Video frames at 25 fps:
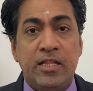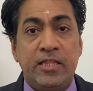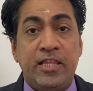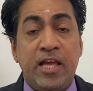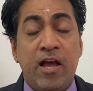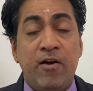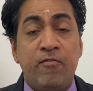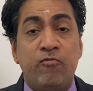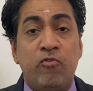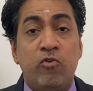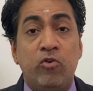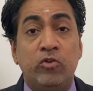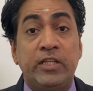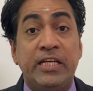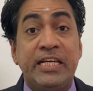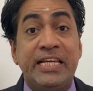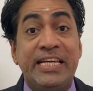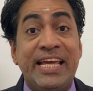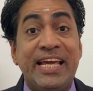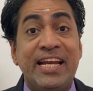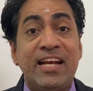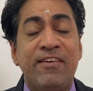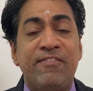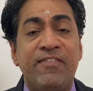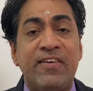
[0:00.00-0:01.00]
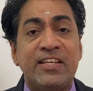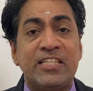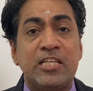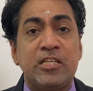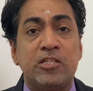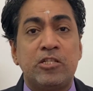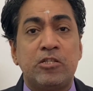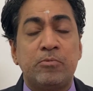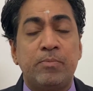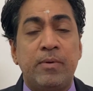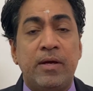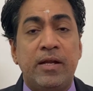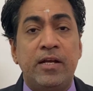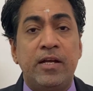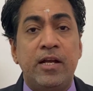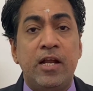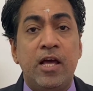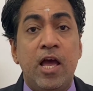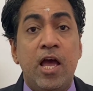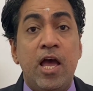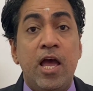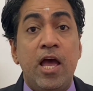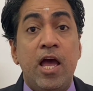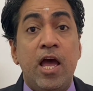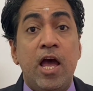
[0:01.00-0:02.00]
Therefore, the year of assessment
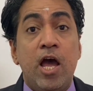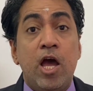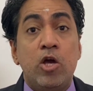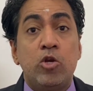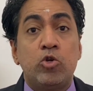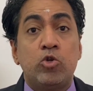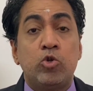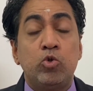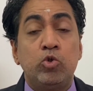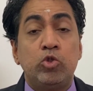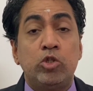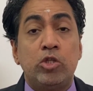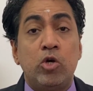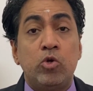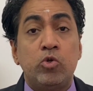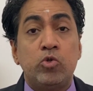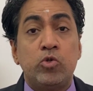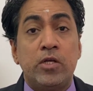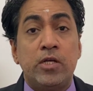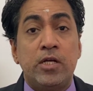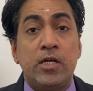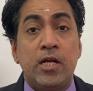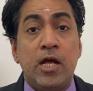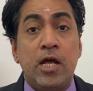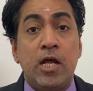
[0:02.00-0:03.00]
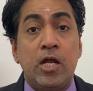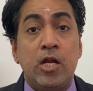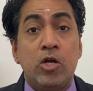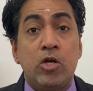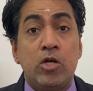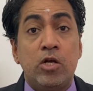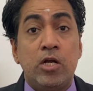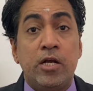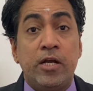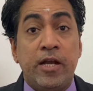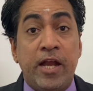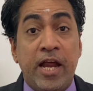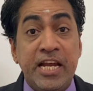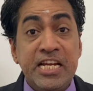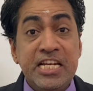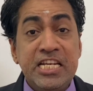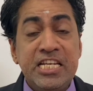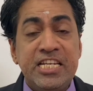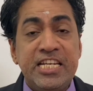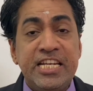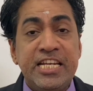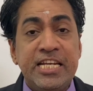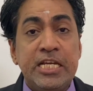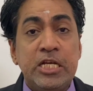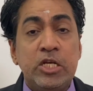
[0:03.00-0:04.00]

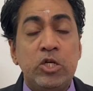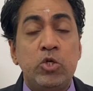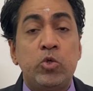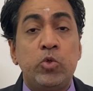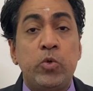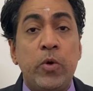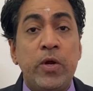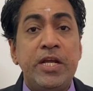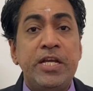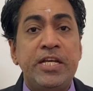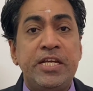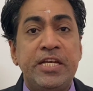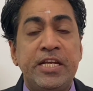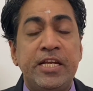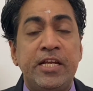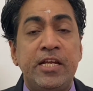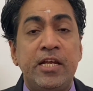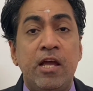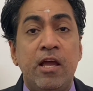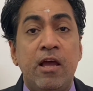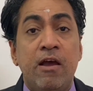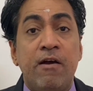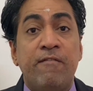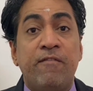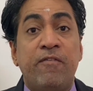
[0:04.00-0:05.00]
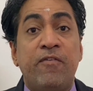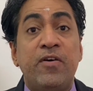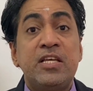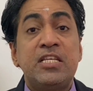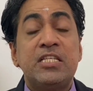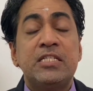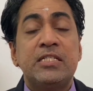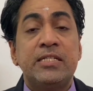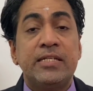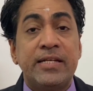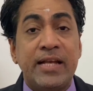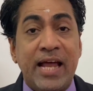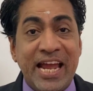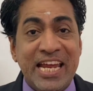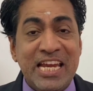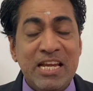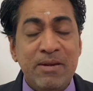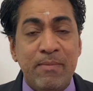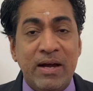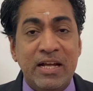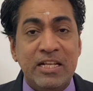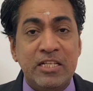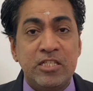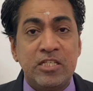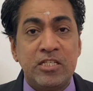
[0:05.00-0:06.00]
2019-20 first
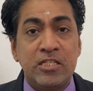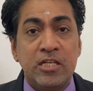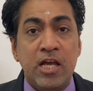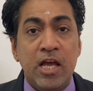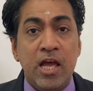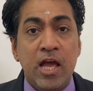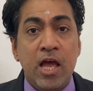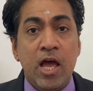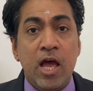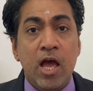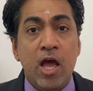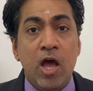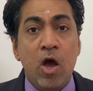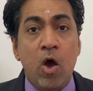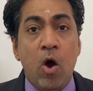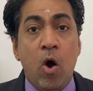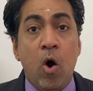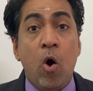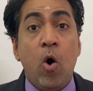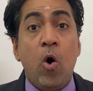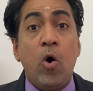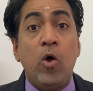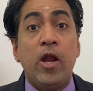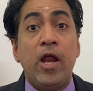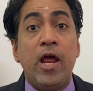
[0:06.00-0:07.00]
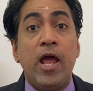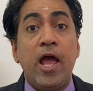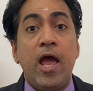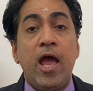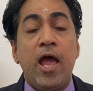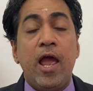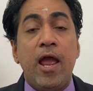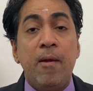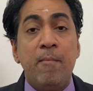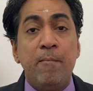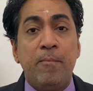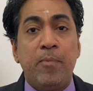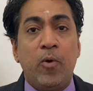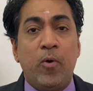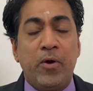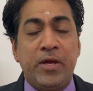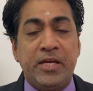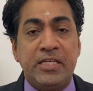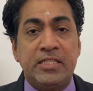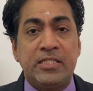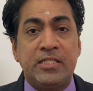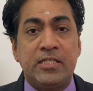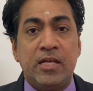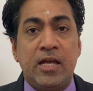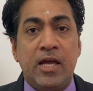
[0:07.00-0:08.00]
9 months, all
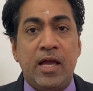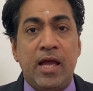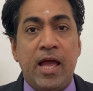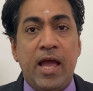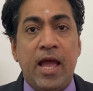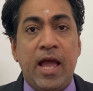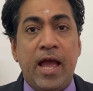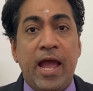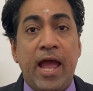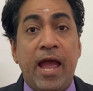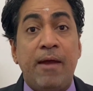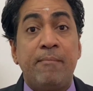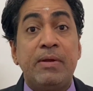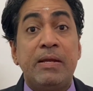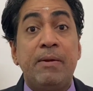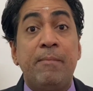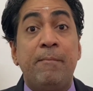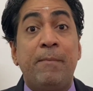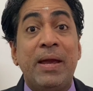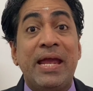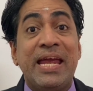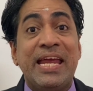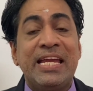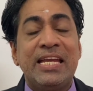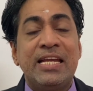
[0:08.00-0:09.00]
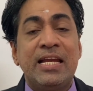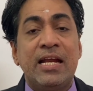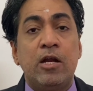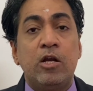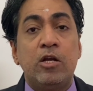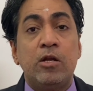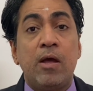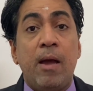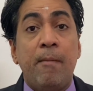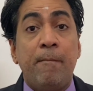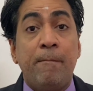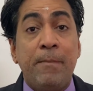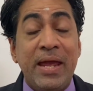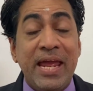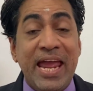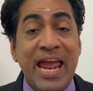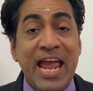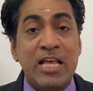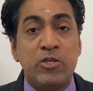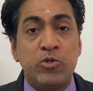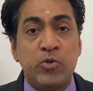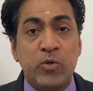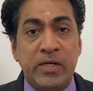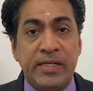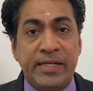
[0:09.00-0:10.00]
employees have been paid
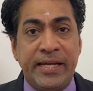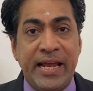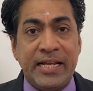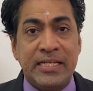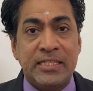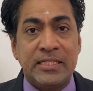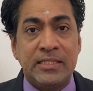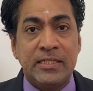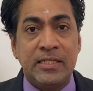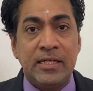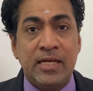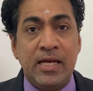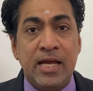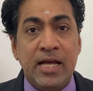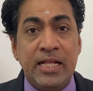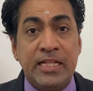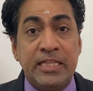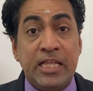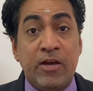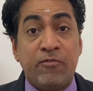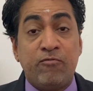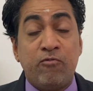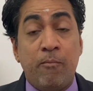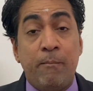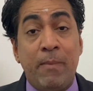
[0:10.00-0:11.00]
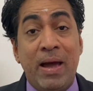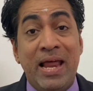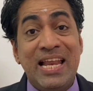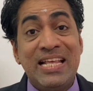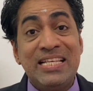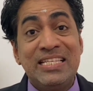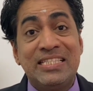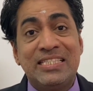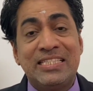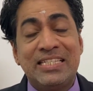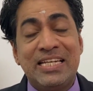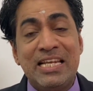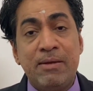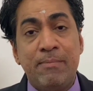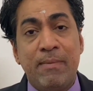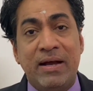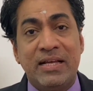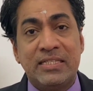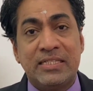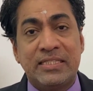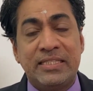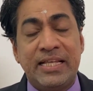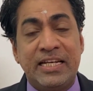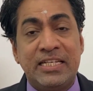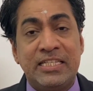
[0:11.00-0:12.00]
pay as you earn tax. Therefore, balance 3
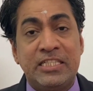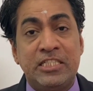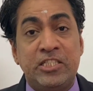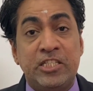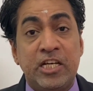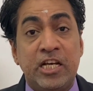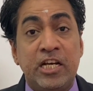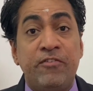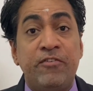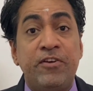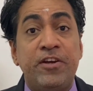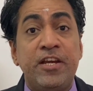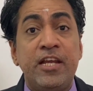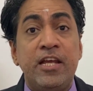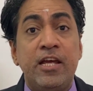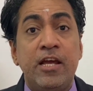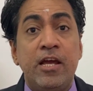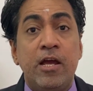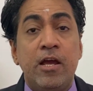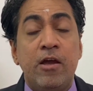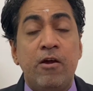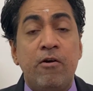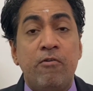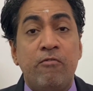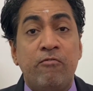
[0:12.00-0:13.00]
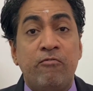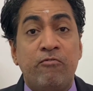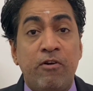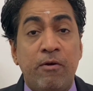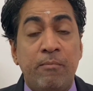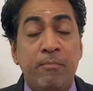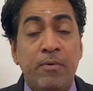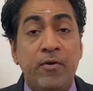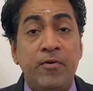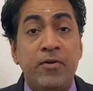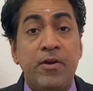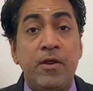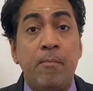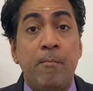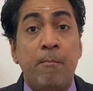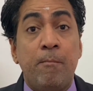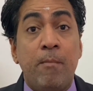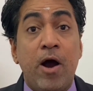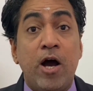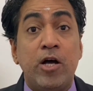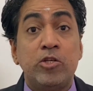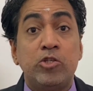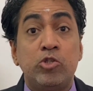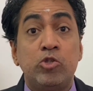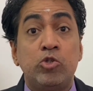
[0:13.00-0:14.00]
months, that is January, February,
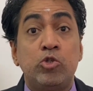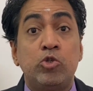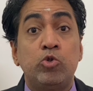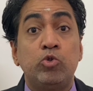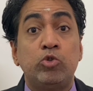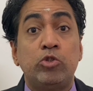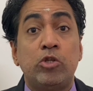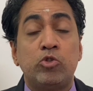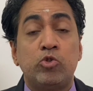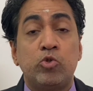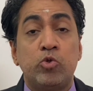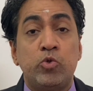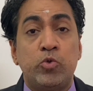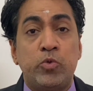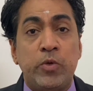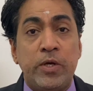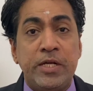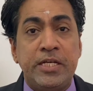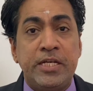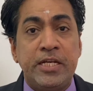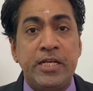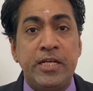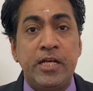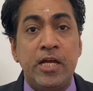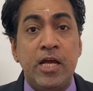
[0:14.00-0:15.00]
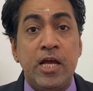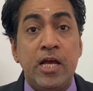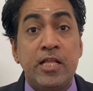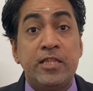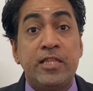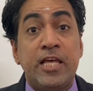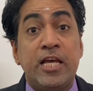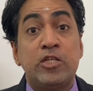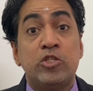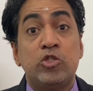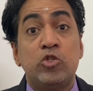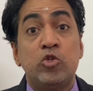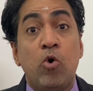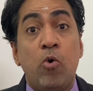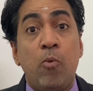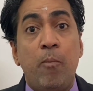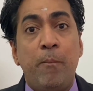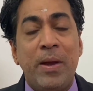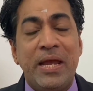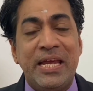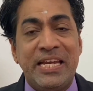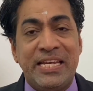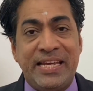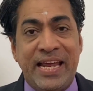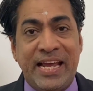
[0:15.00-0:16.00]
March 2020, there is no
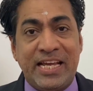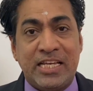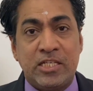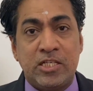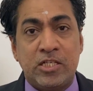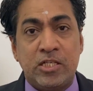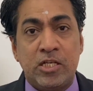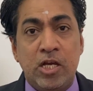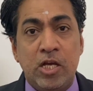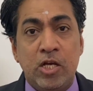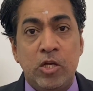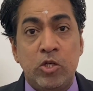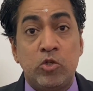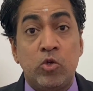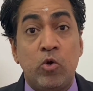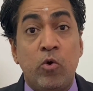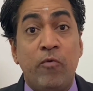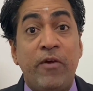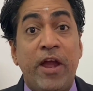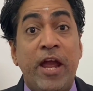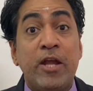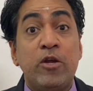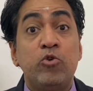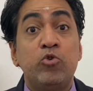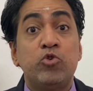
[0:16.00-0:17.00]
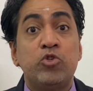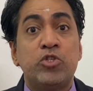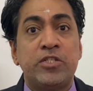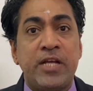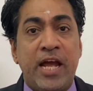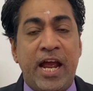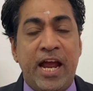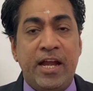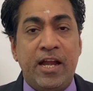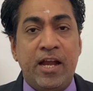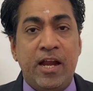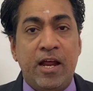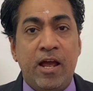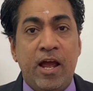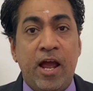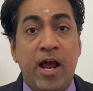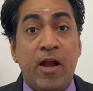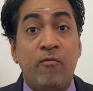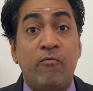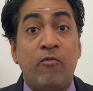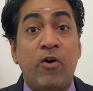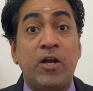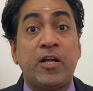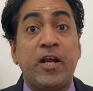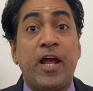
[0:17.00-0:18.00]
pay tax. So where do you stand
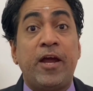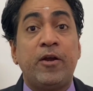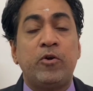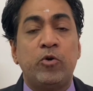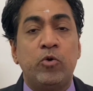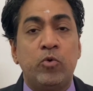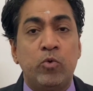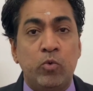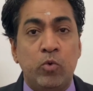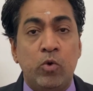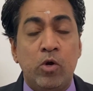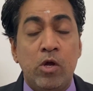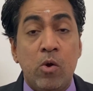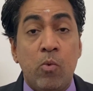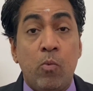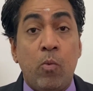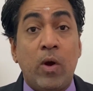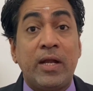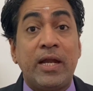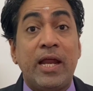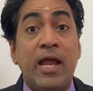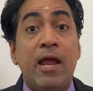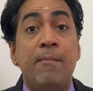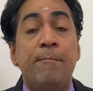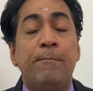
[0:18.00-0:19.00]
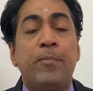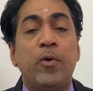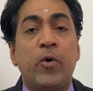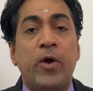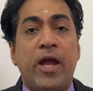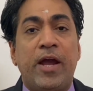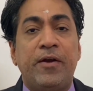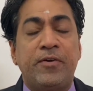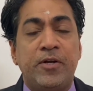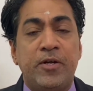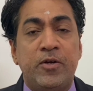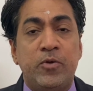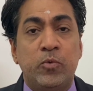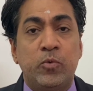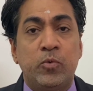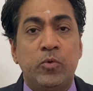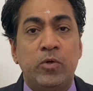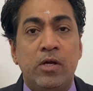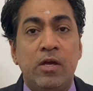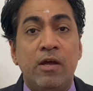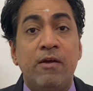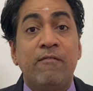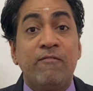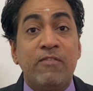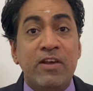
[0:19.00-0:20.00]
and what have to do? What employer have to do?
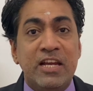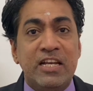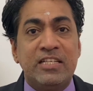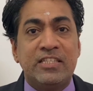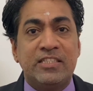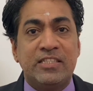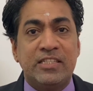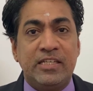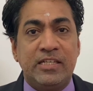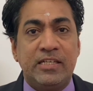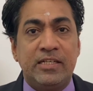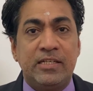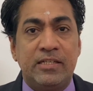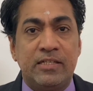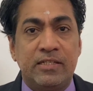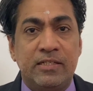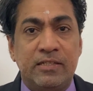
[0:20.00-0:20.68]
We'll see.